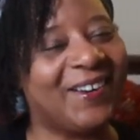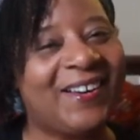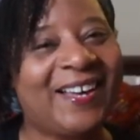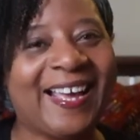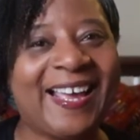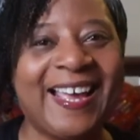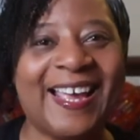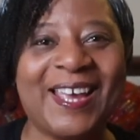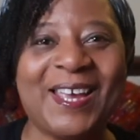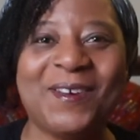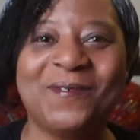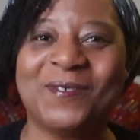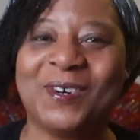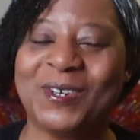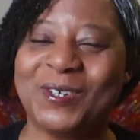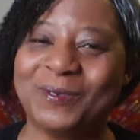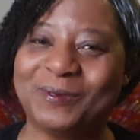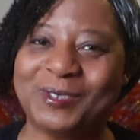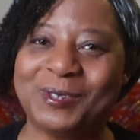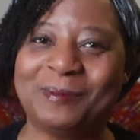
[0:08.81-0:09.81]
hey
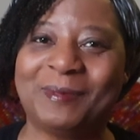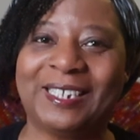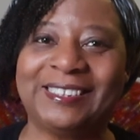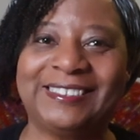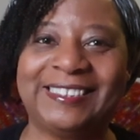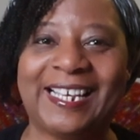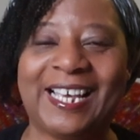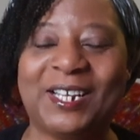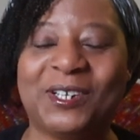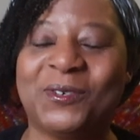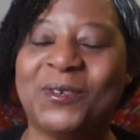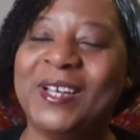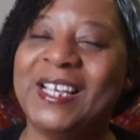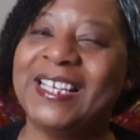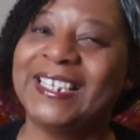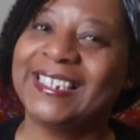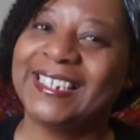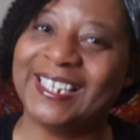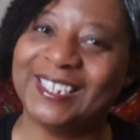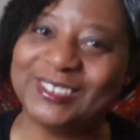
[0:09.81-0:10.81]
welcome to my channel
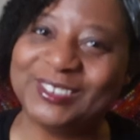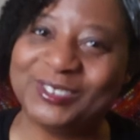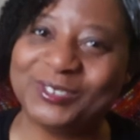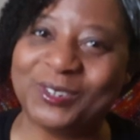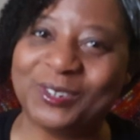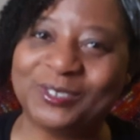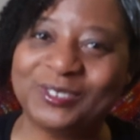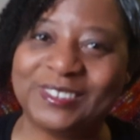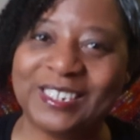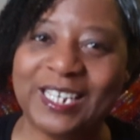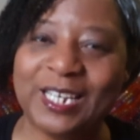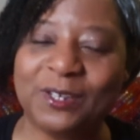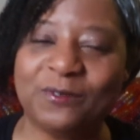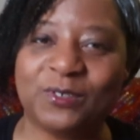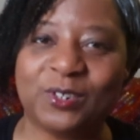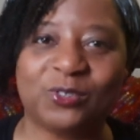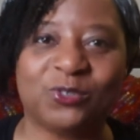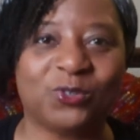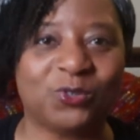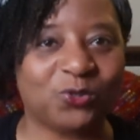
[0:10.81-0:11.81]
kelli's crochet
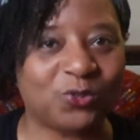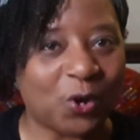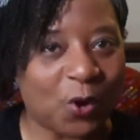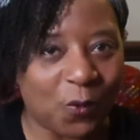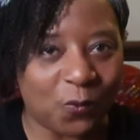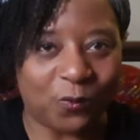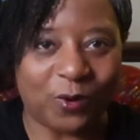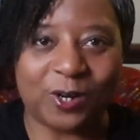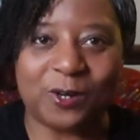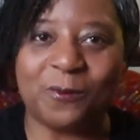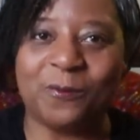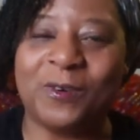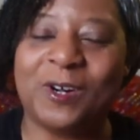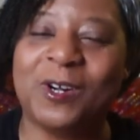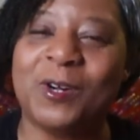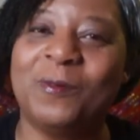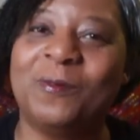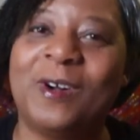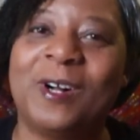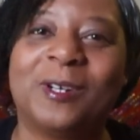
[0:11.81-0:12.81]
adventures welcome
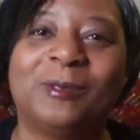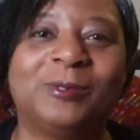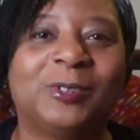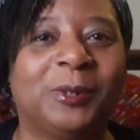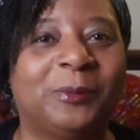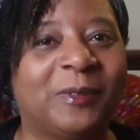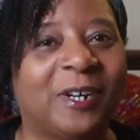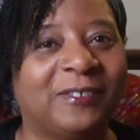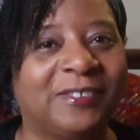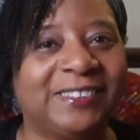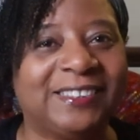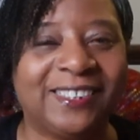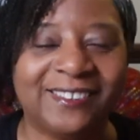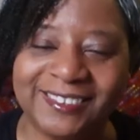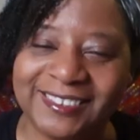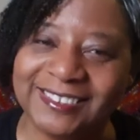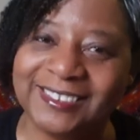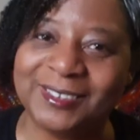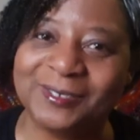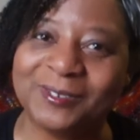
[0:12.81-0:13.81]
welcome welcome to my
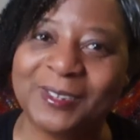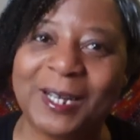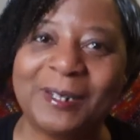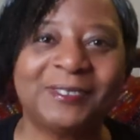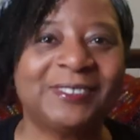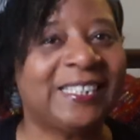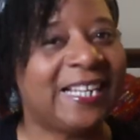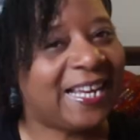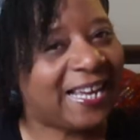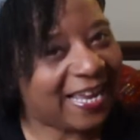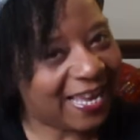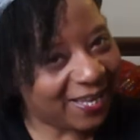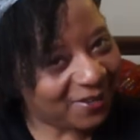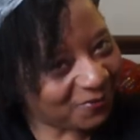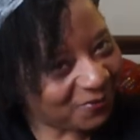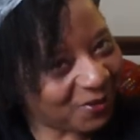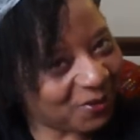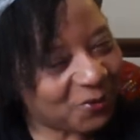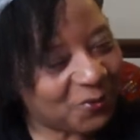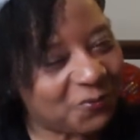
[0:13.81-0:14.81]
returning subscribers
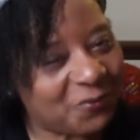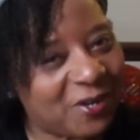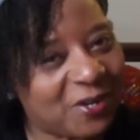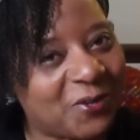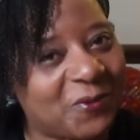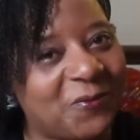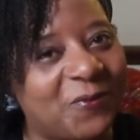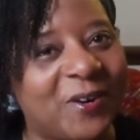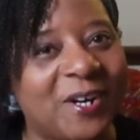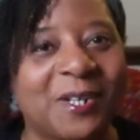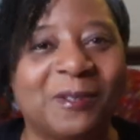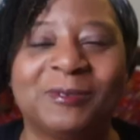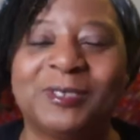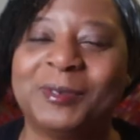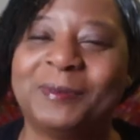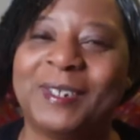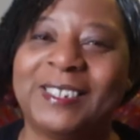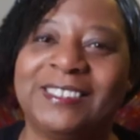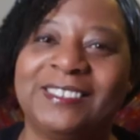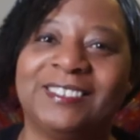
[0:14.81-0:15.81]
and welcome welcome welcome
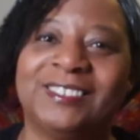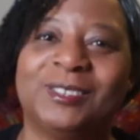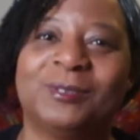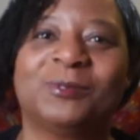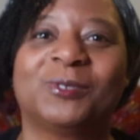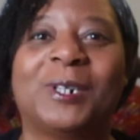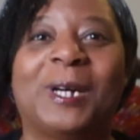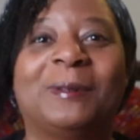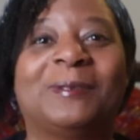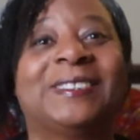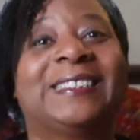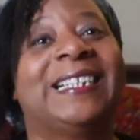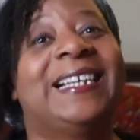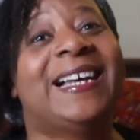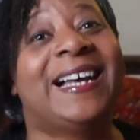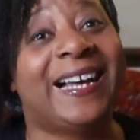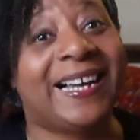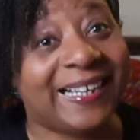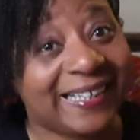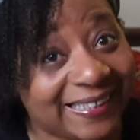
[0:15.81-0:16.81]
to my new subscribers
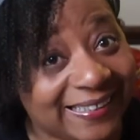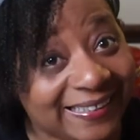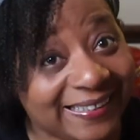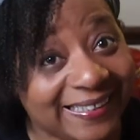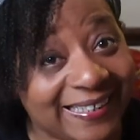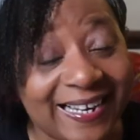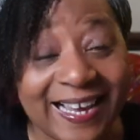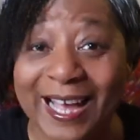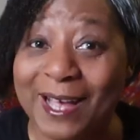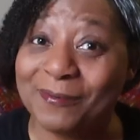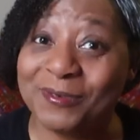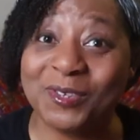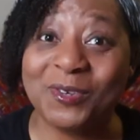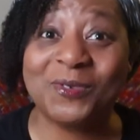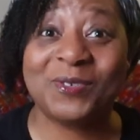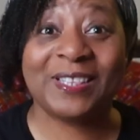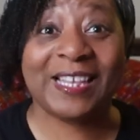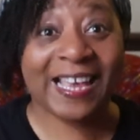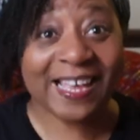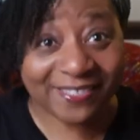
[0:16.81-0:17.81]
honey i'm so
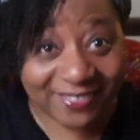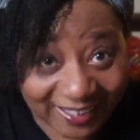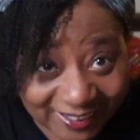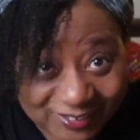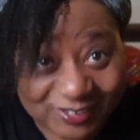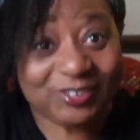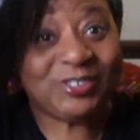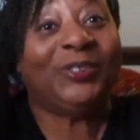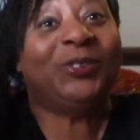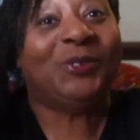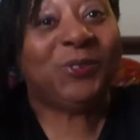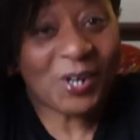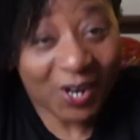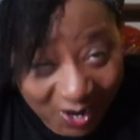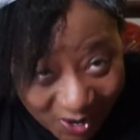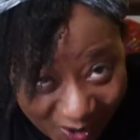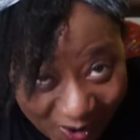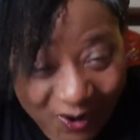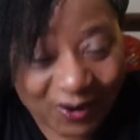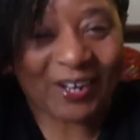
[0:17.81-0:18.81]
glad that you
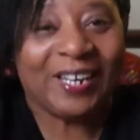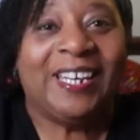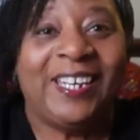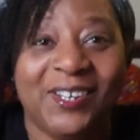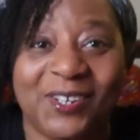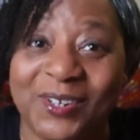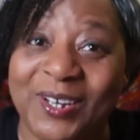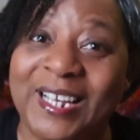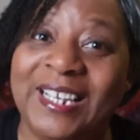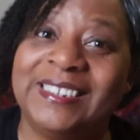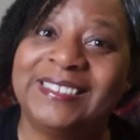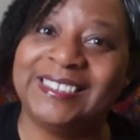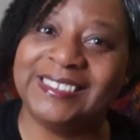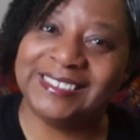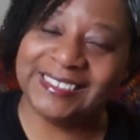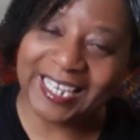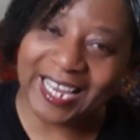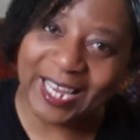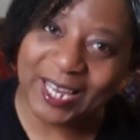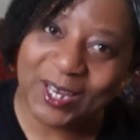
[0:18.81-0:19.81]
are here
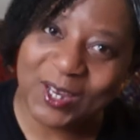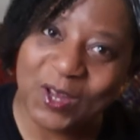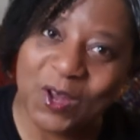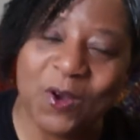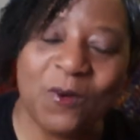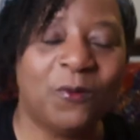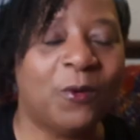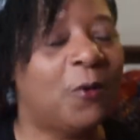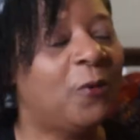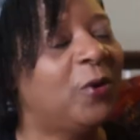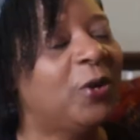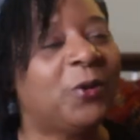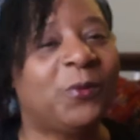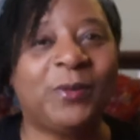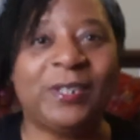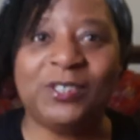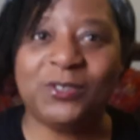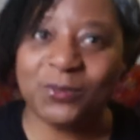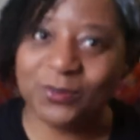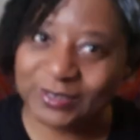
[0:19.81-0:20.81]
today well what are
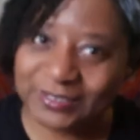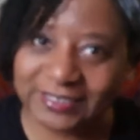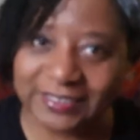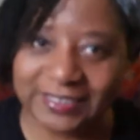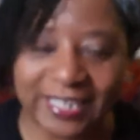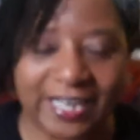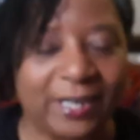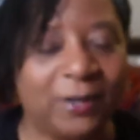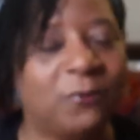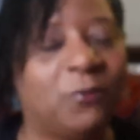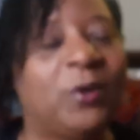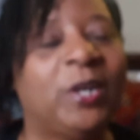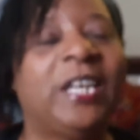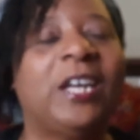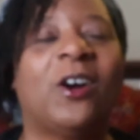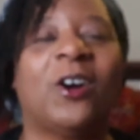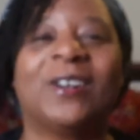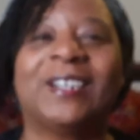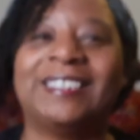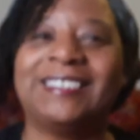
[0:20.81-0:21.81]
we doing today
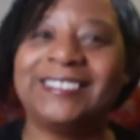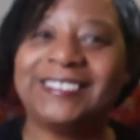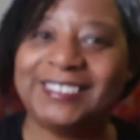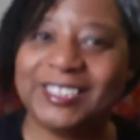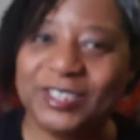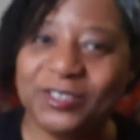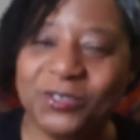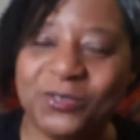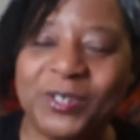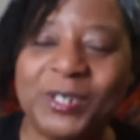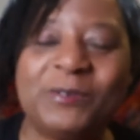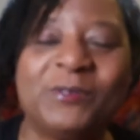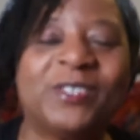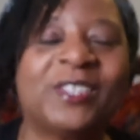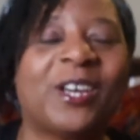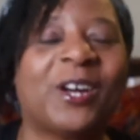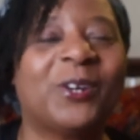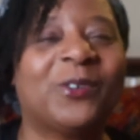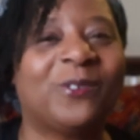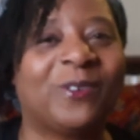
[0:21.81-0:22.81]
we are continuing
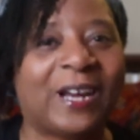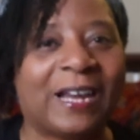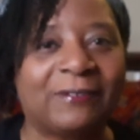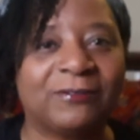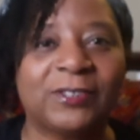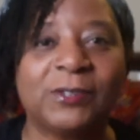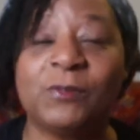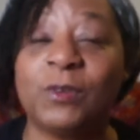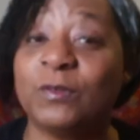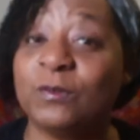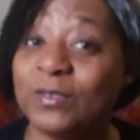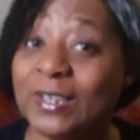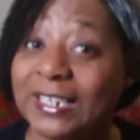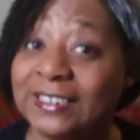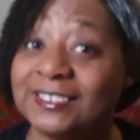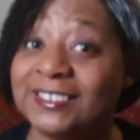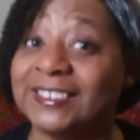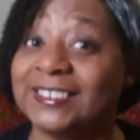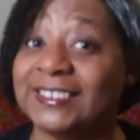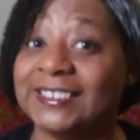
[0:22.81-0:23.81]
with our crafty
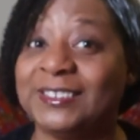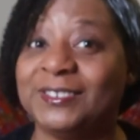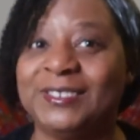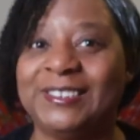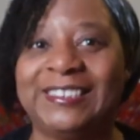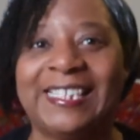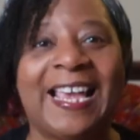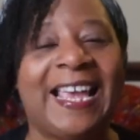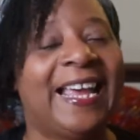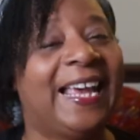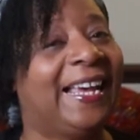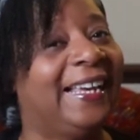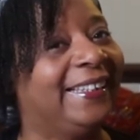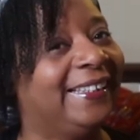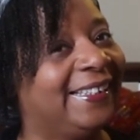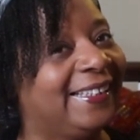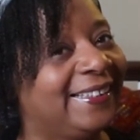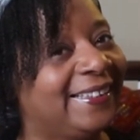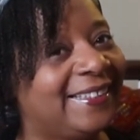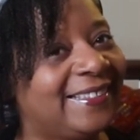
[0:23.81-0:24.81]
reflection series
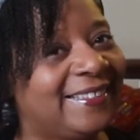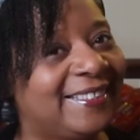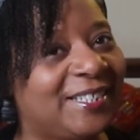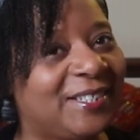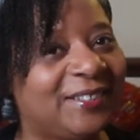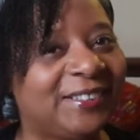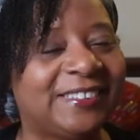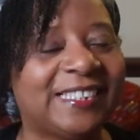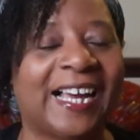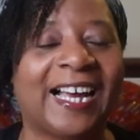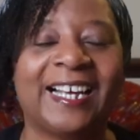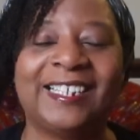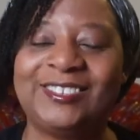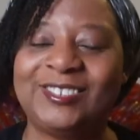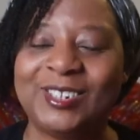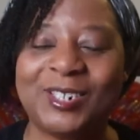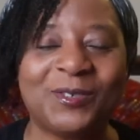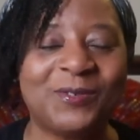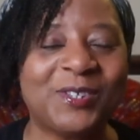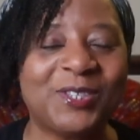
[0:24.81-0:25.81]
and in this series i
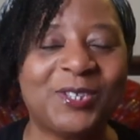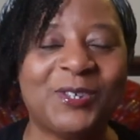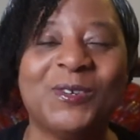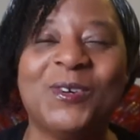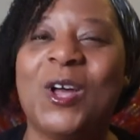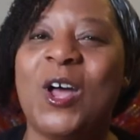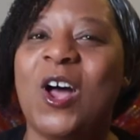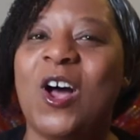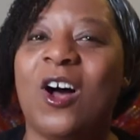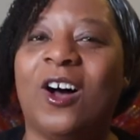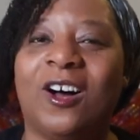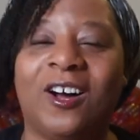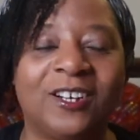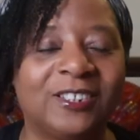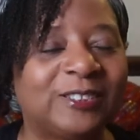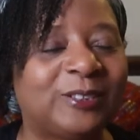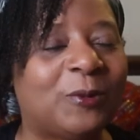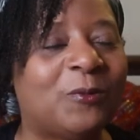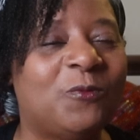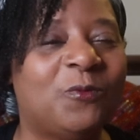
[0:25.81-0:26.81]
share with you
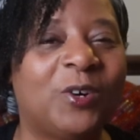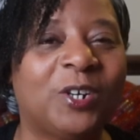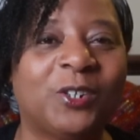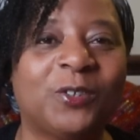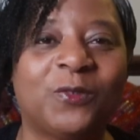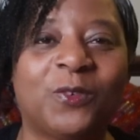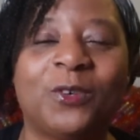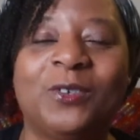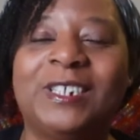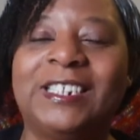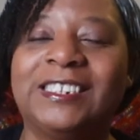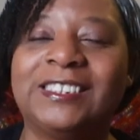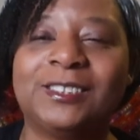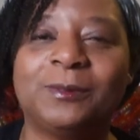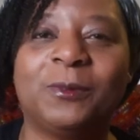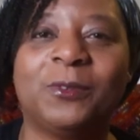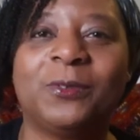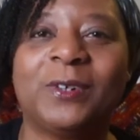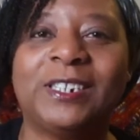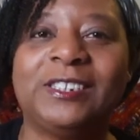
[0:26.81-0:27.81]
awesome wonderful
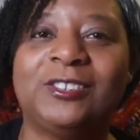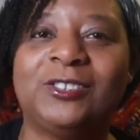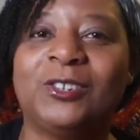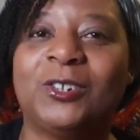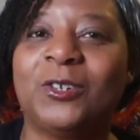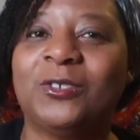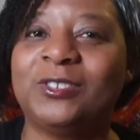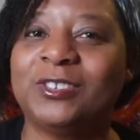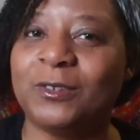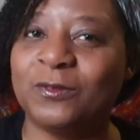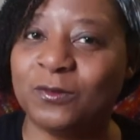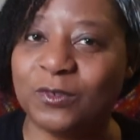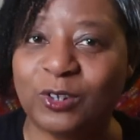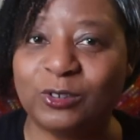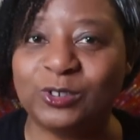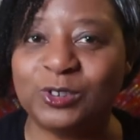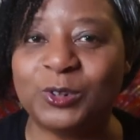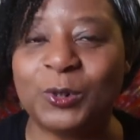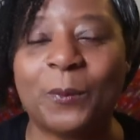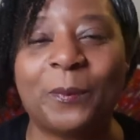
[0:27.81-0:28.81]
inspirational
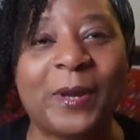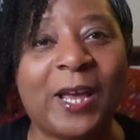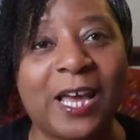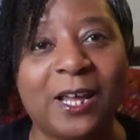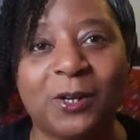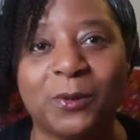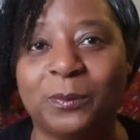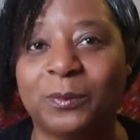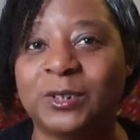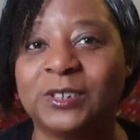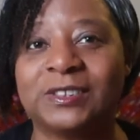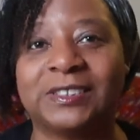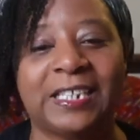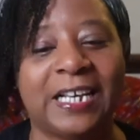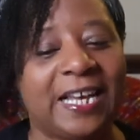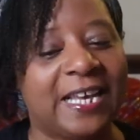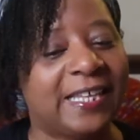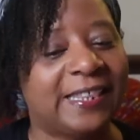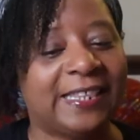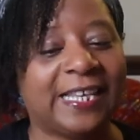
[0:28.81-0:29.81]
devotional pattern books
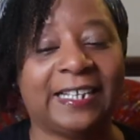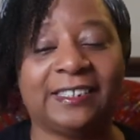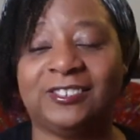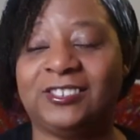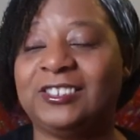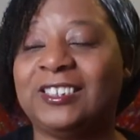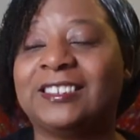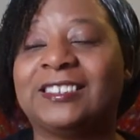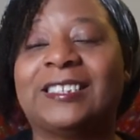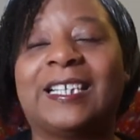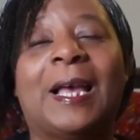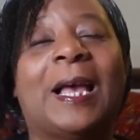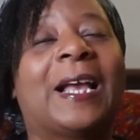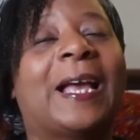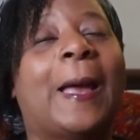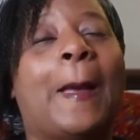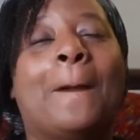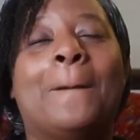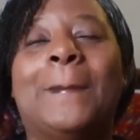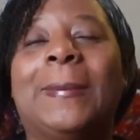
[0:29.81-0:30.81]
that just
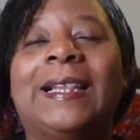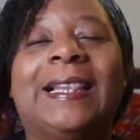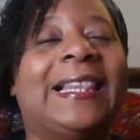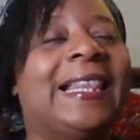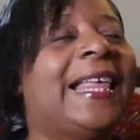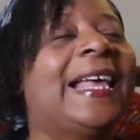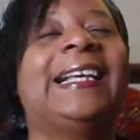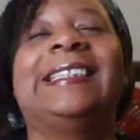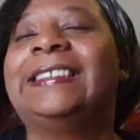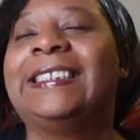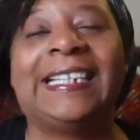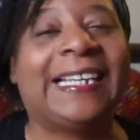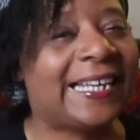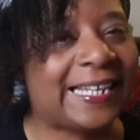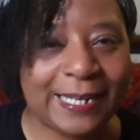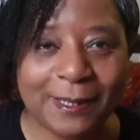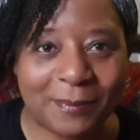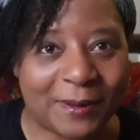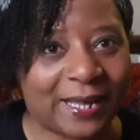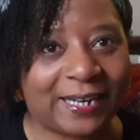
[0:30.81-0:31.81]
can bless
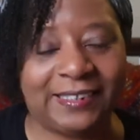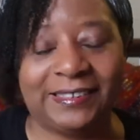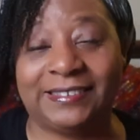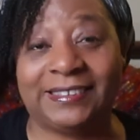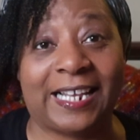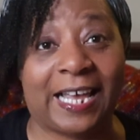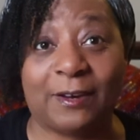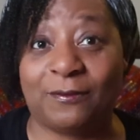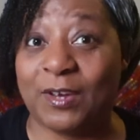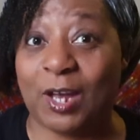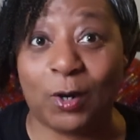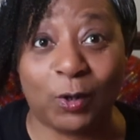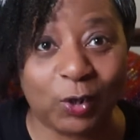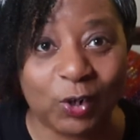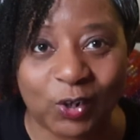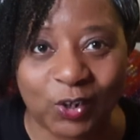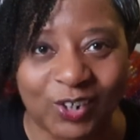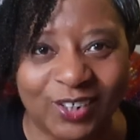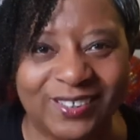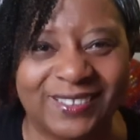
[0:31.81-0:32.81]
anybody's life out
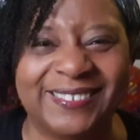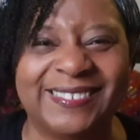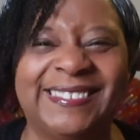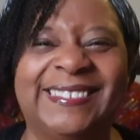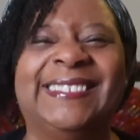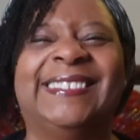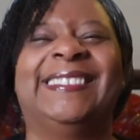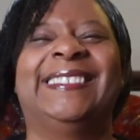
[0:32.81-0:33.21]
here